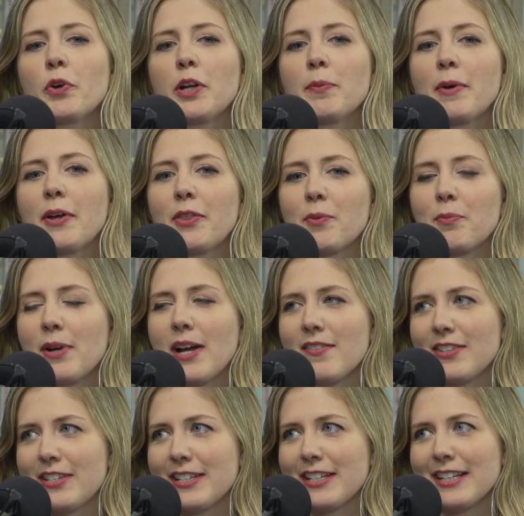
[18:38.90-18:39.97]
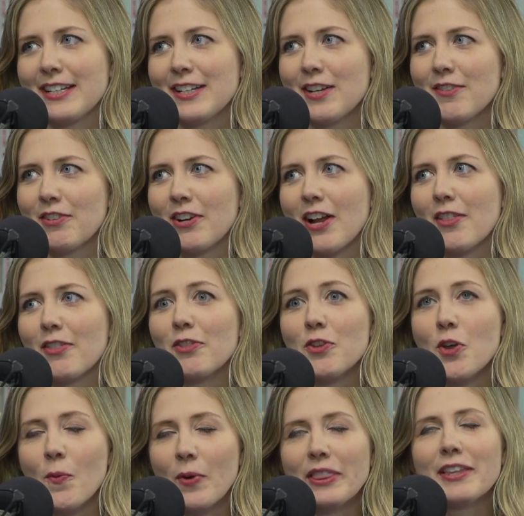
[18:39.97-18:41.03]
about their privacy if they're not
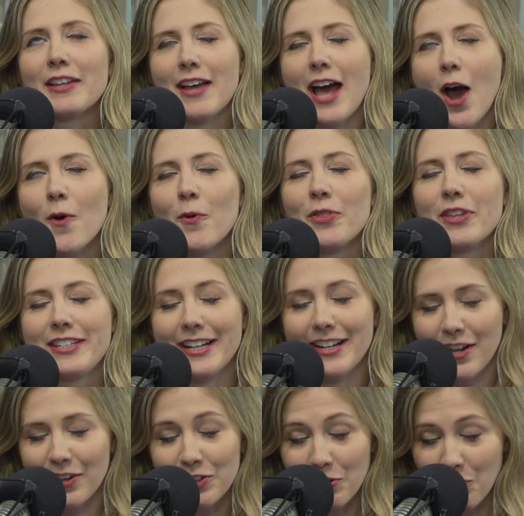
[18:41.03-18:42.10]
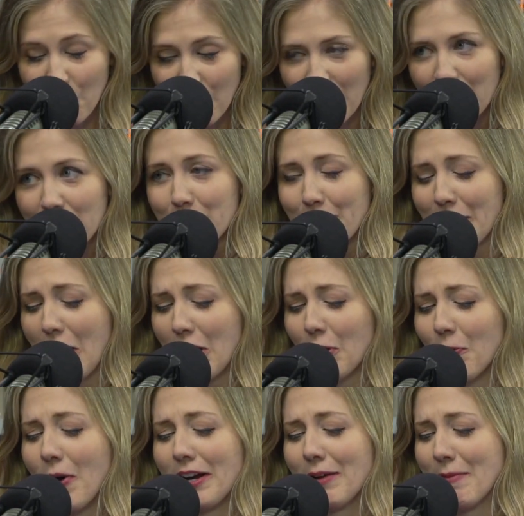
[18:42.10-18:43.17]
knowing how the technology works. Like, I
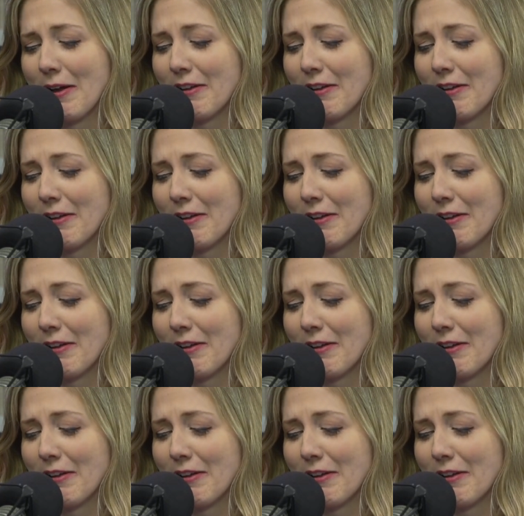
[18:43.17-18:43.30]
don't want it on my